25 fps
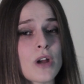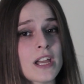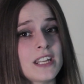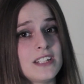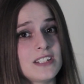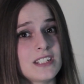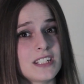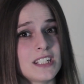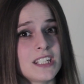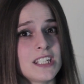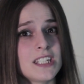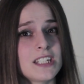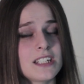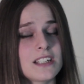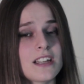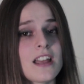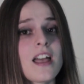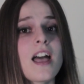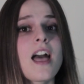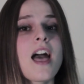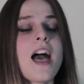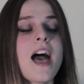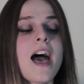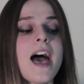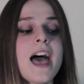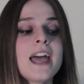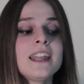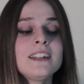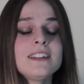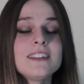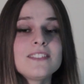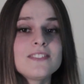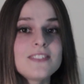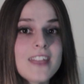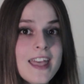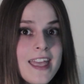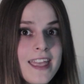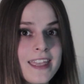writing,
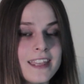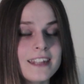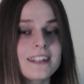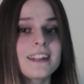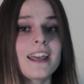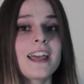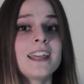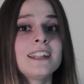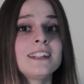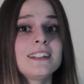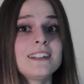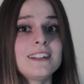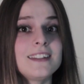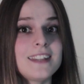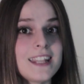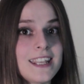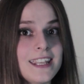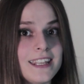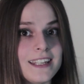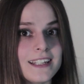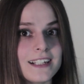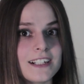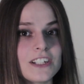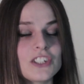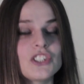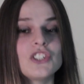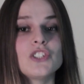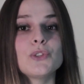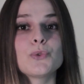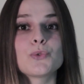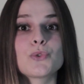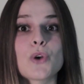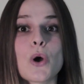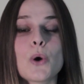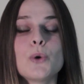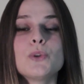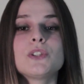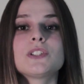and then and there he
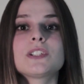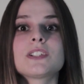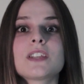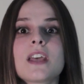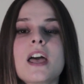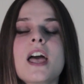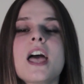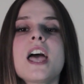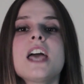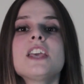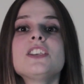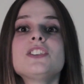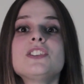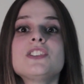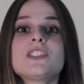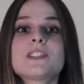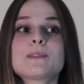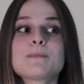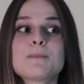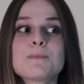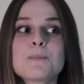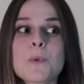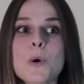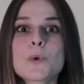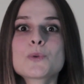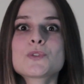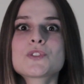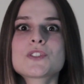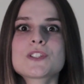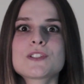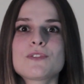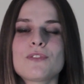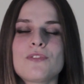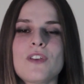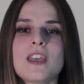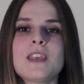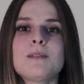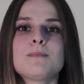wrote his most
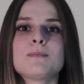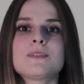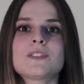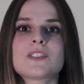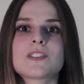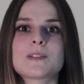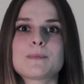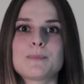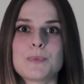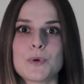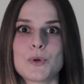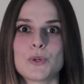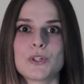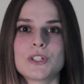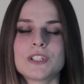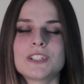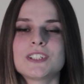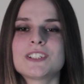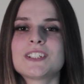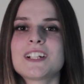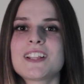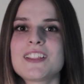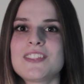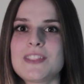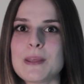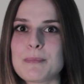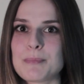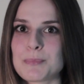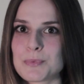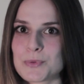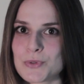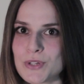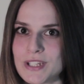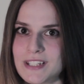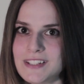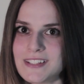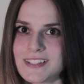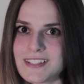famous book, The
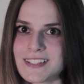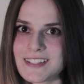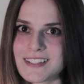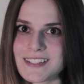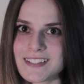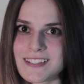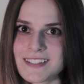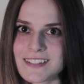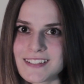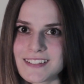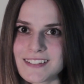Prince.